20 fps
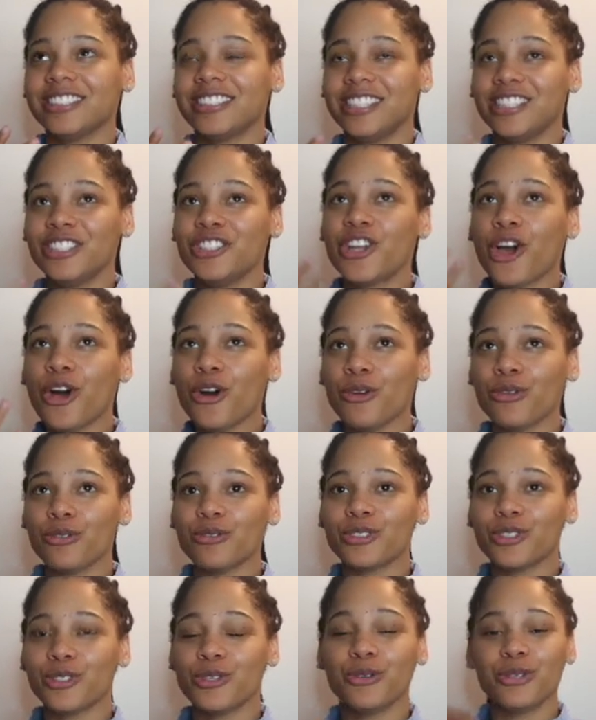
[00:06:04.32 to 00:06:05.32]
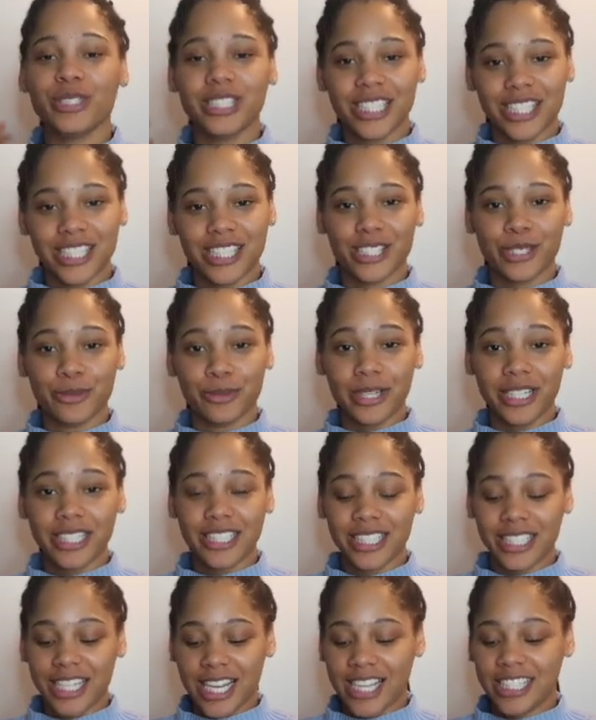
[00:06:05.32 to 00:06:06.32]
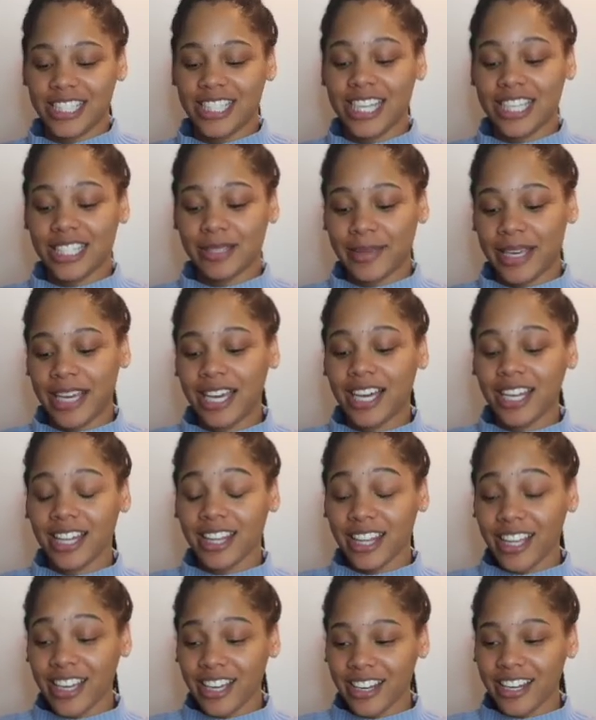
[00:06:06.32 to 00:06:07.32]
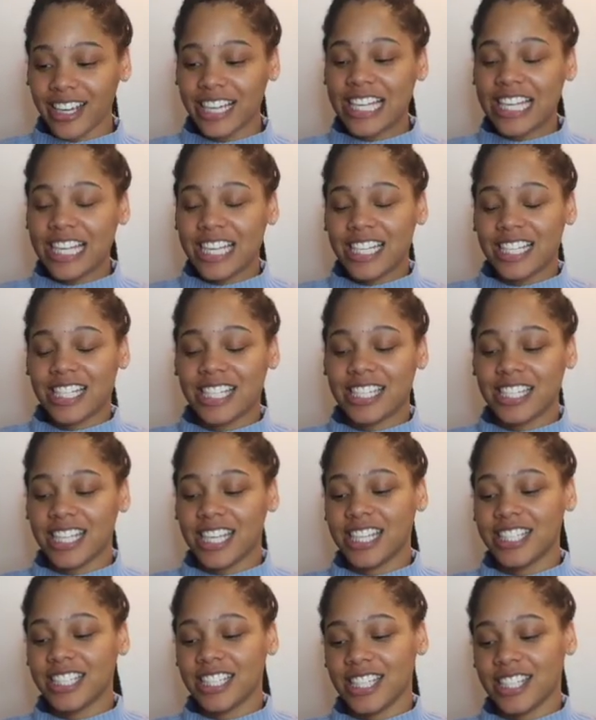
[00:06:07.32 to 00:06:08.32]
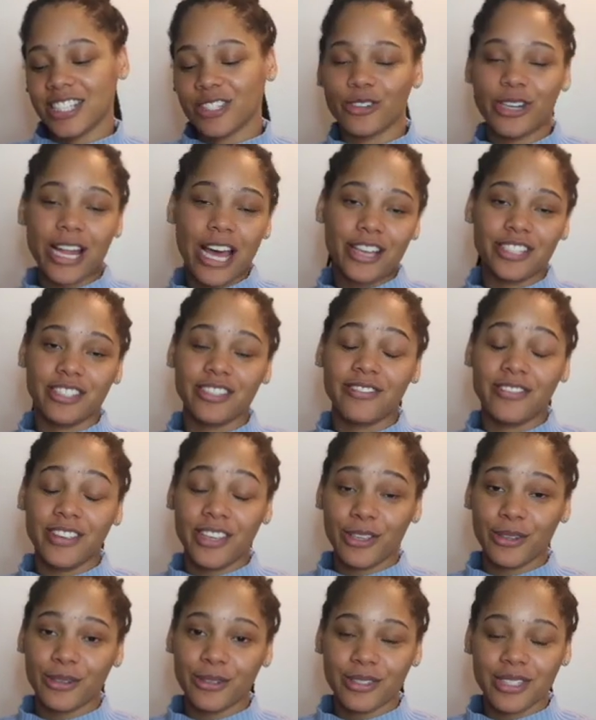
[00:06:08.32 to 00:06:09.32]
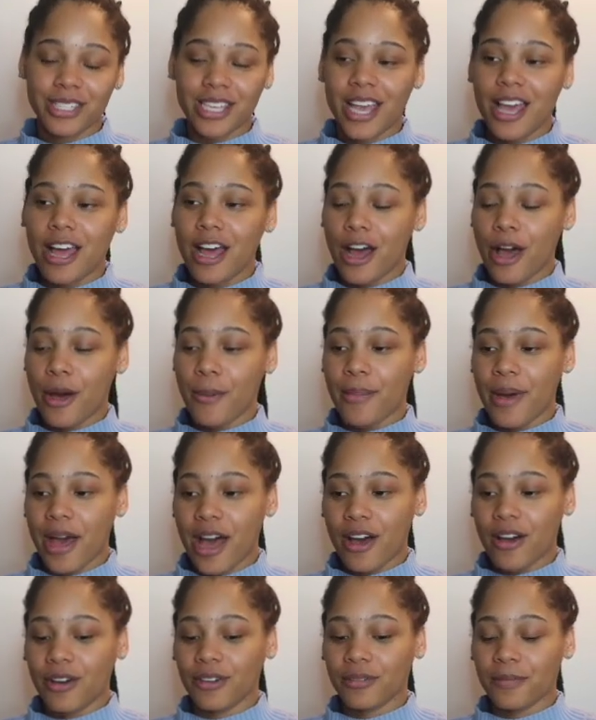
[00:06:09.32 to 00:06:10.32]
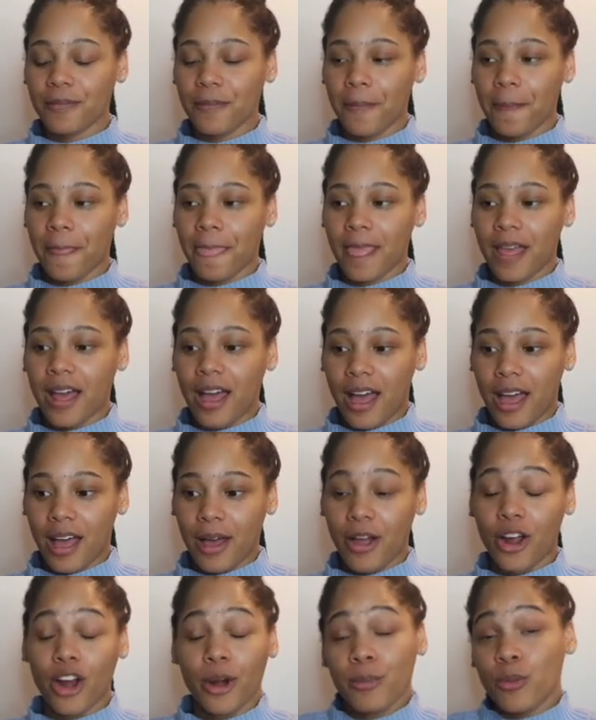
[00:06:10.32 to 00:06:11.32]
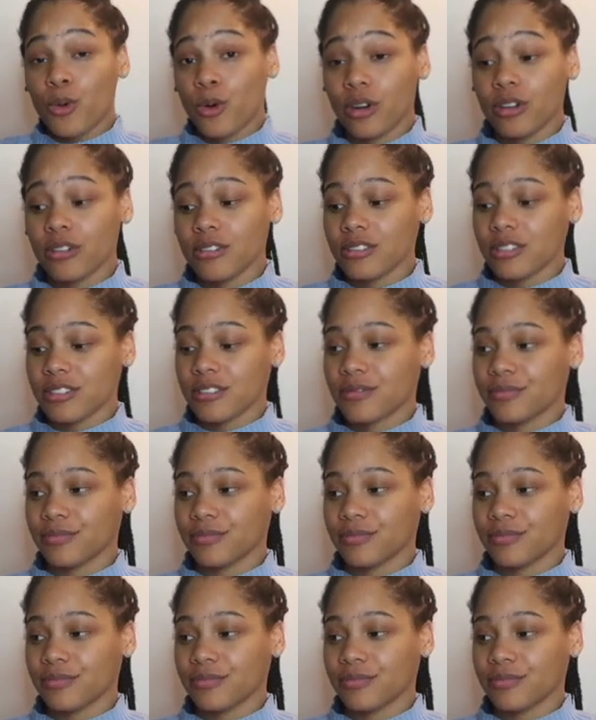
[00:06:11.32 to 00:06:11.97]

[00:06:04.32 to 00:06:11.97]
knows who she is as a person, and she has made clear distinctions on how she feels about her morals.